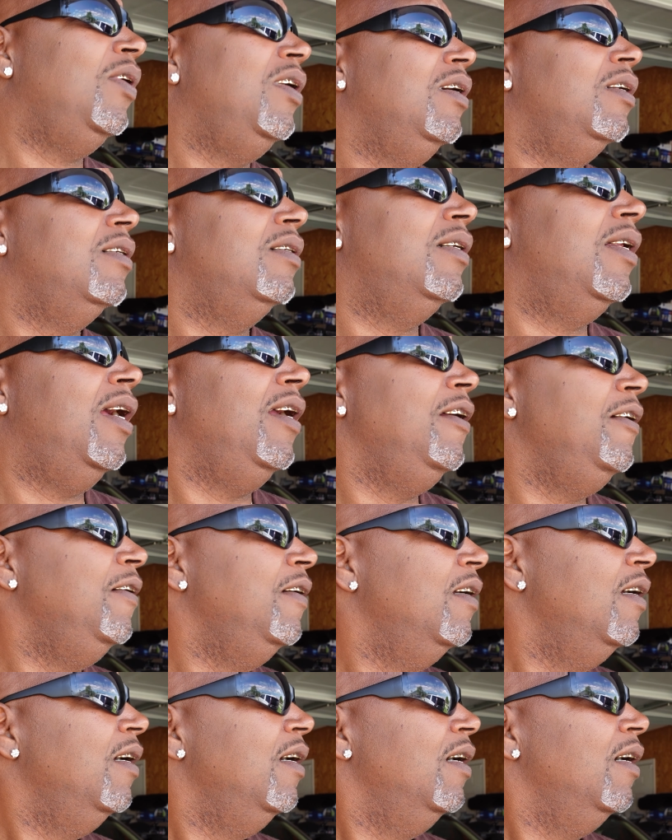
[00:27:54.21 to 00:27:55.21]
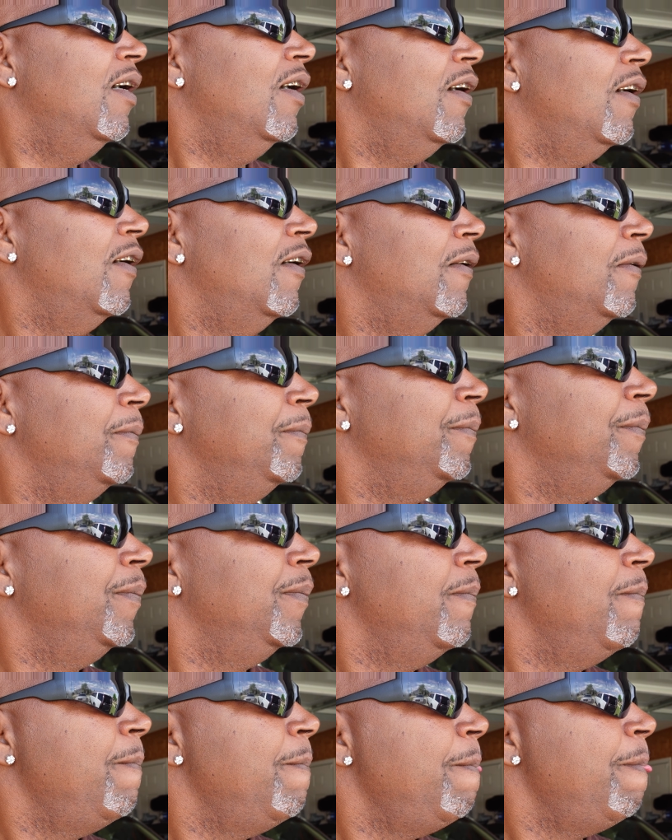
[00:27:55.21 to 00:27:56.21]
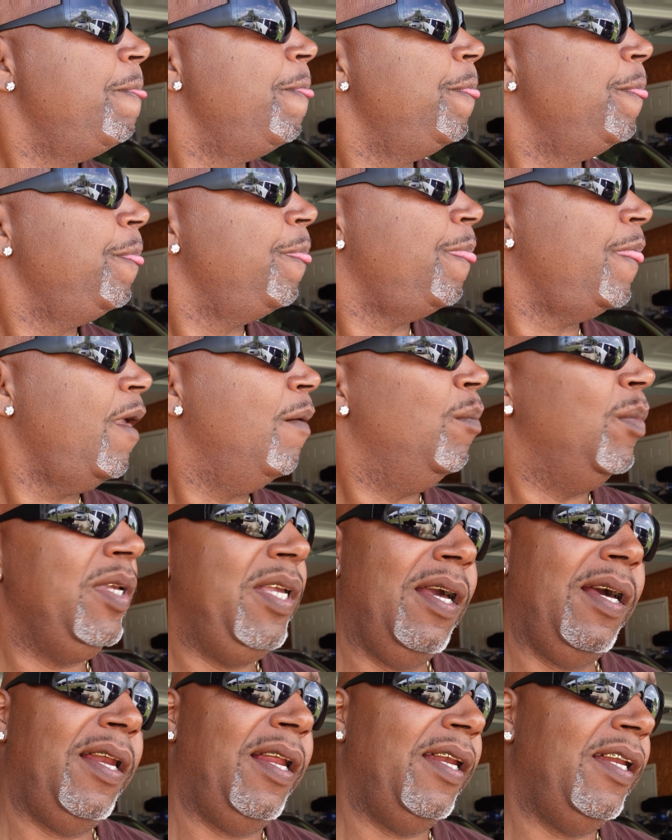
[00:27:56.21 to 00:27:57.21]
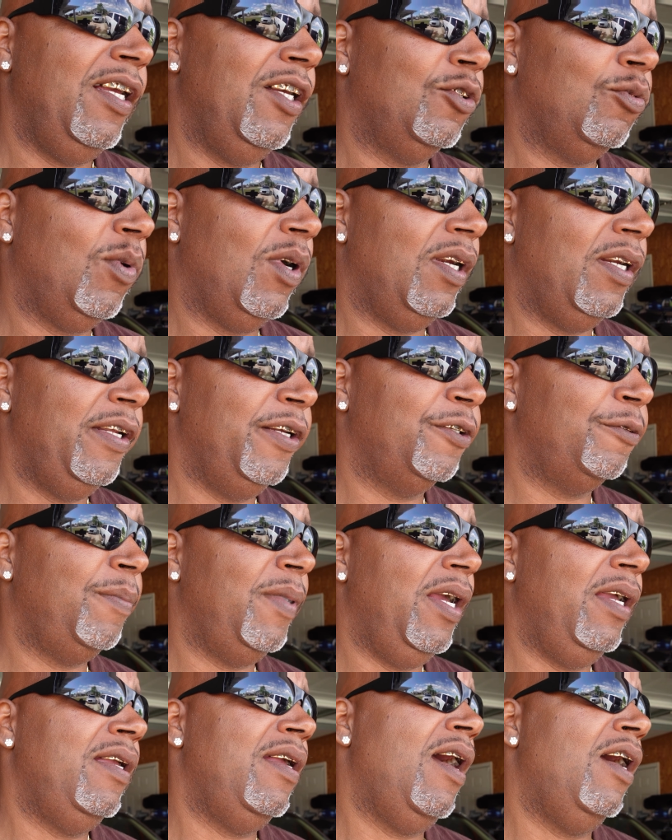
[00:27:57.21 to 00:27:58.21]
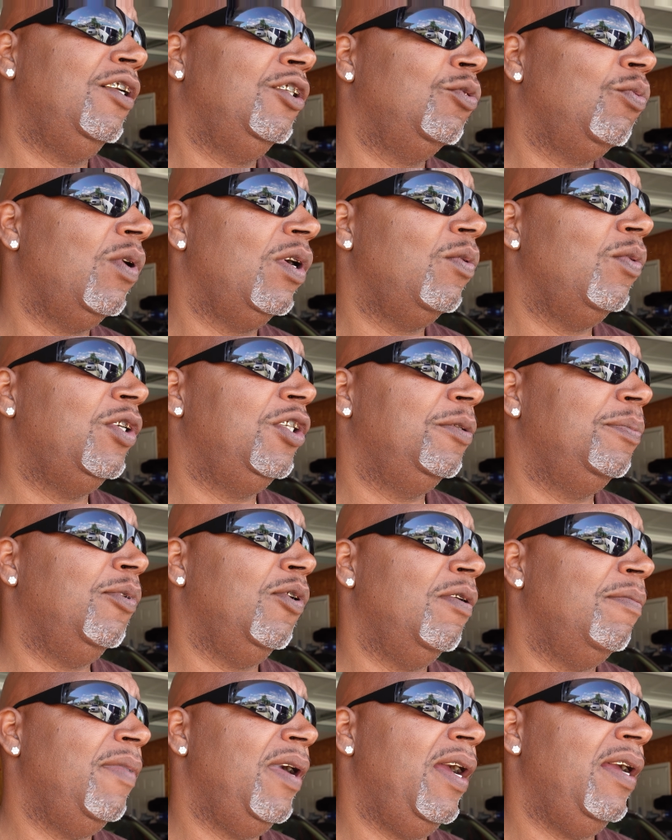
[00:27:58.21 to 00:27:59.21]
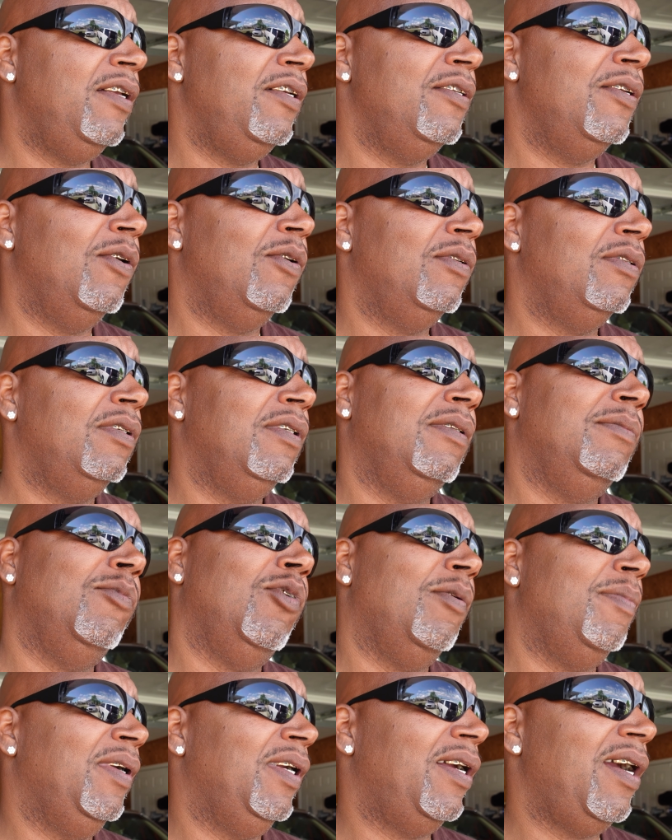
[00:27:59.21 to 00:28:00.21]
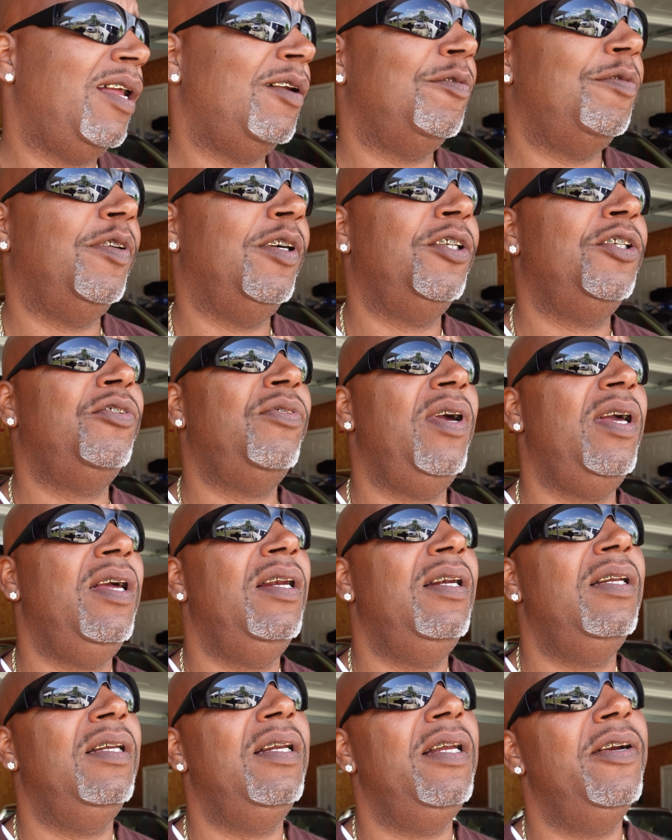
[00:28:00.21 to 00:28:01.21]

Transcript: here today. Um, but yeah, that is what it is, man. Y'all just work with your boy, man. You know, boy been kind of frustrated and